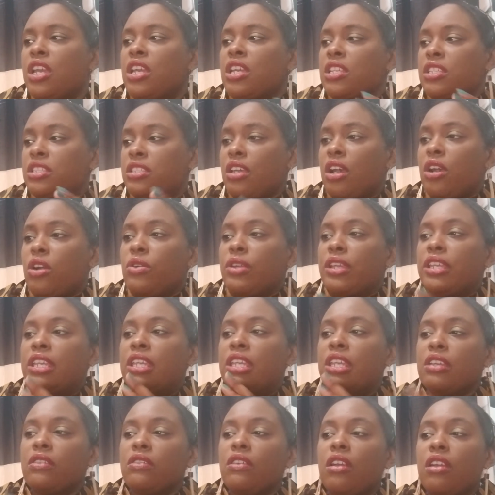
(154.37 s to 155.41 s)
so
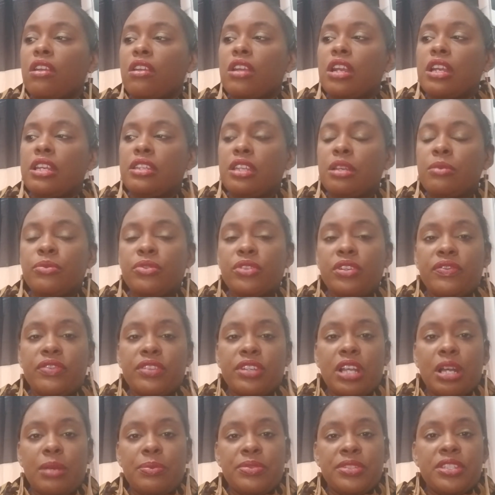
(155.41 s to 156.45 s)
here are a number of the
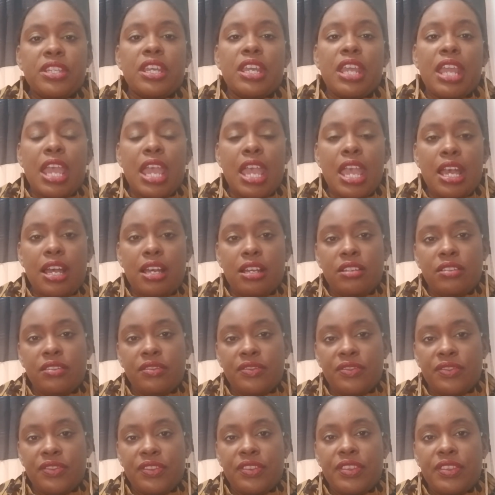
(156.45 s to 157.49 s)
cups that I
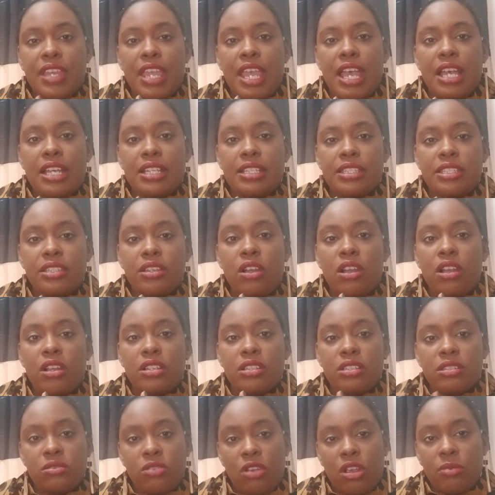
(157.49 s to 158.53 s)
have that are
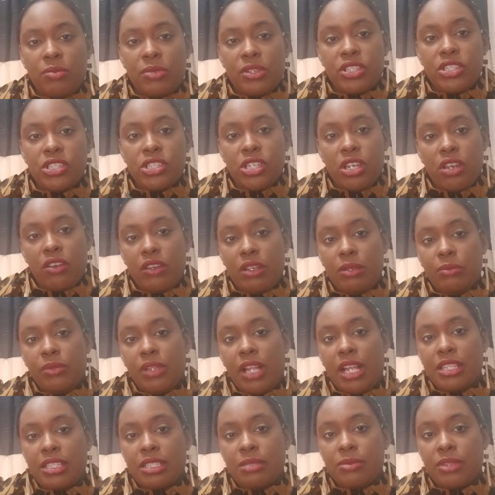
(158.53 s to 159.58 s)
Starbucks Cherry
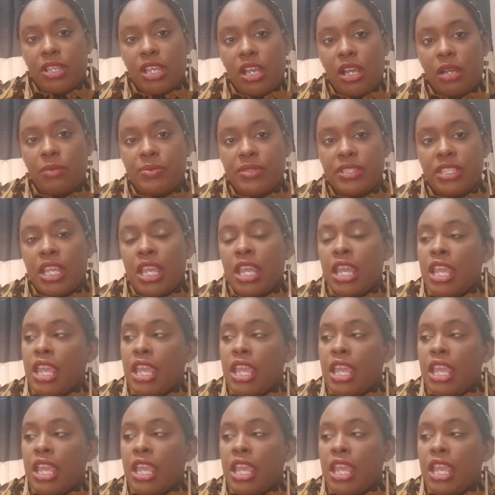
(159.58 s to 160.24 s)
Blossom cups.